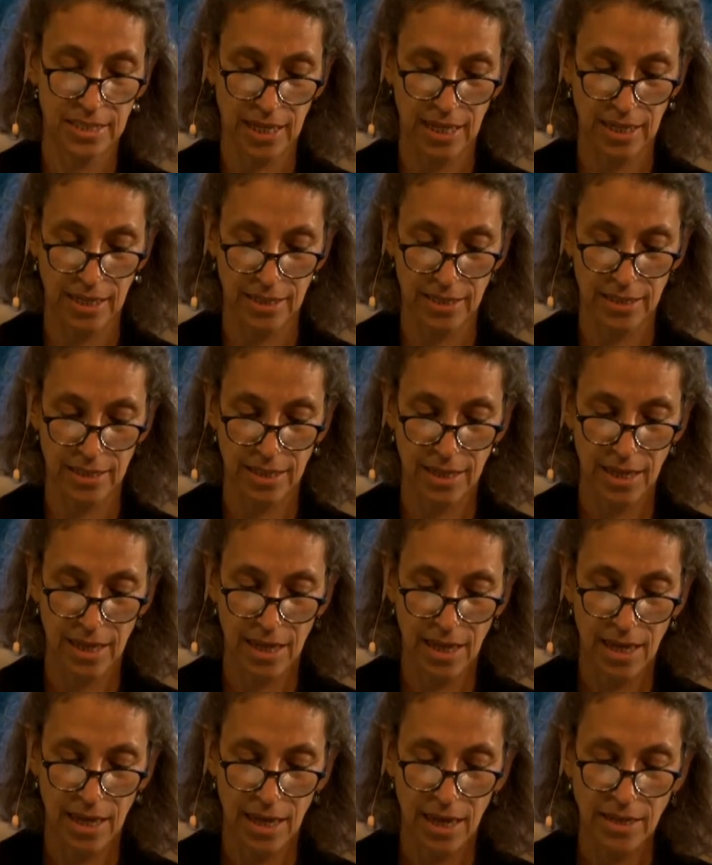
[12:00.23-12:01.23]
state,
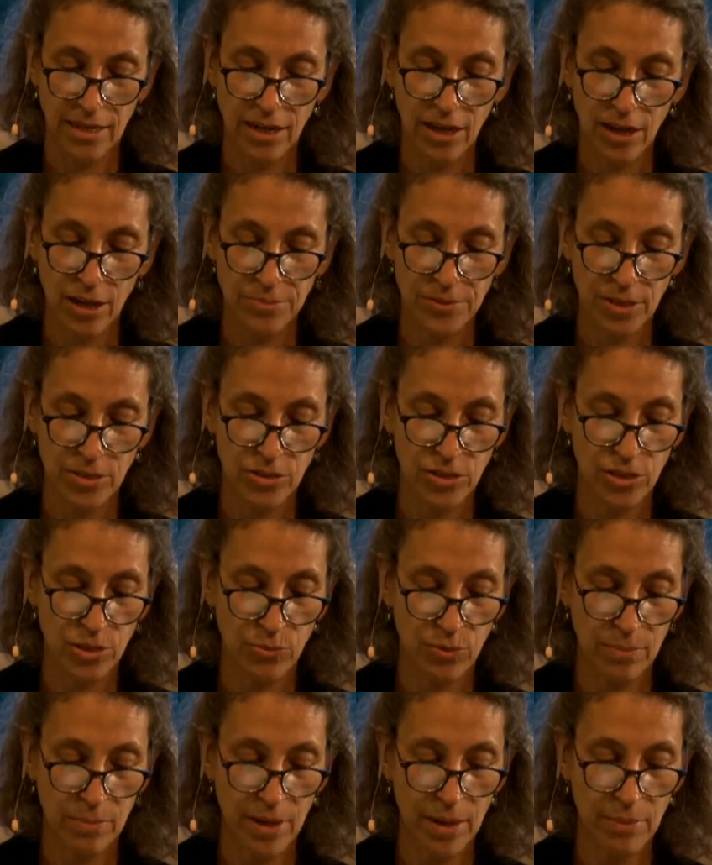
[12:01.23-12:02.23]
and helps us to
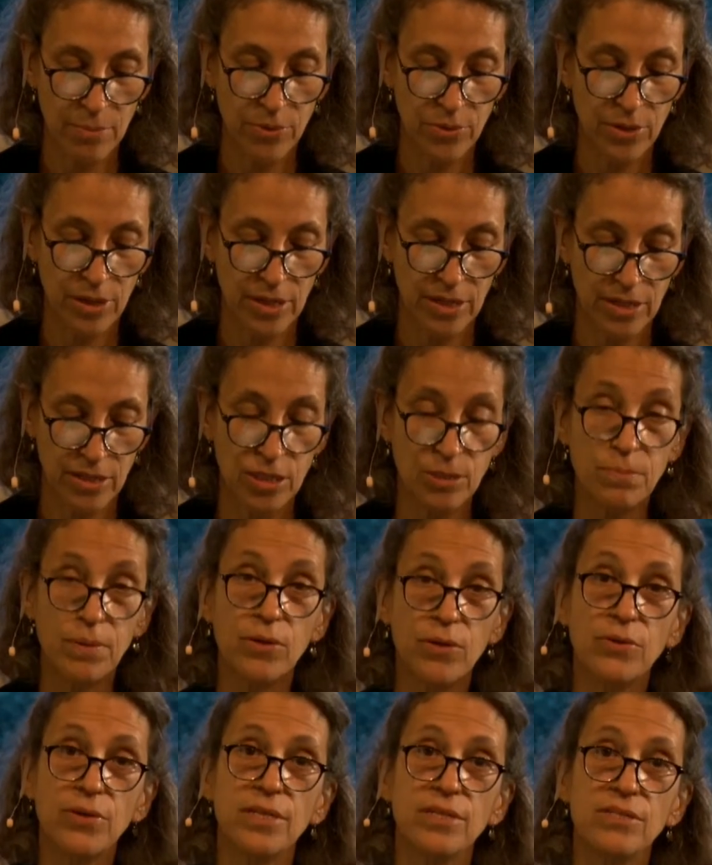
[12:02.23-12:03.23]
remember and
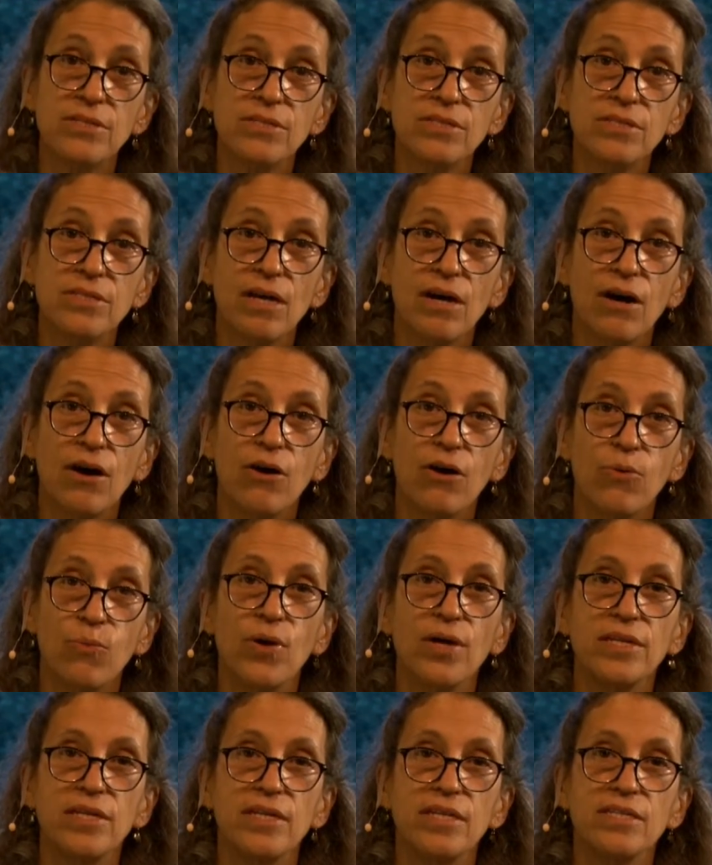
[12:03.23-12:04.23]
experience our
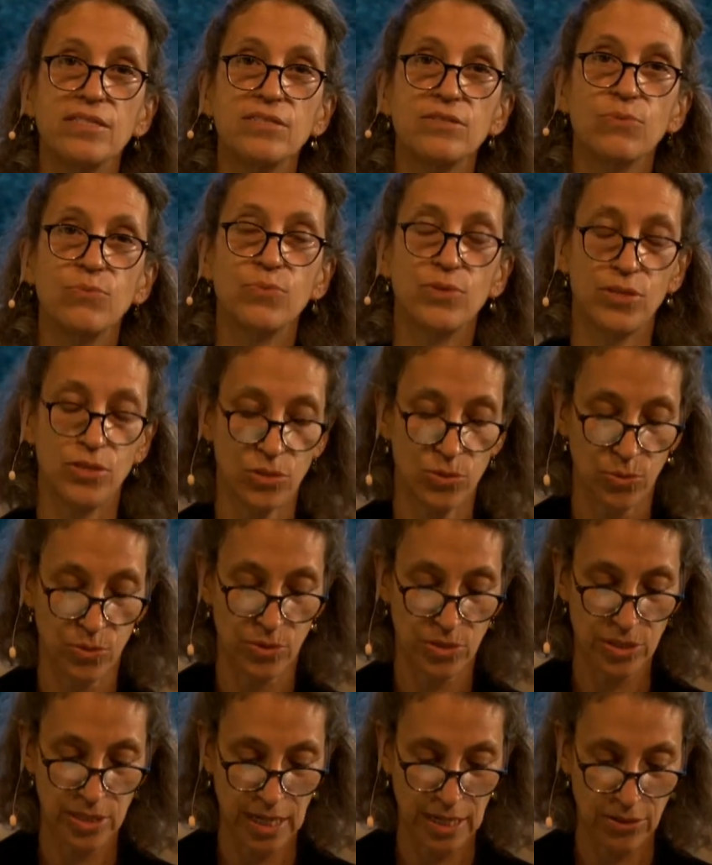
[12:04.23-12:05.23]
oneness with
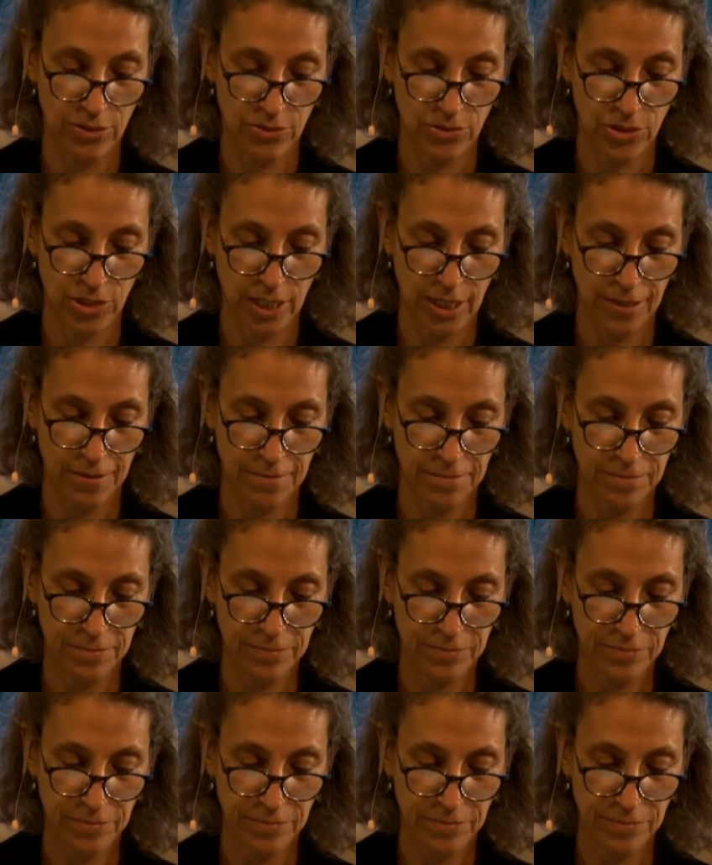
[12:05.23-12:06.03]
source energy.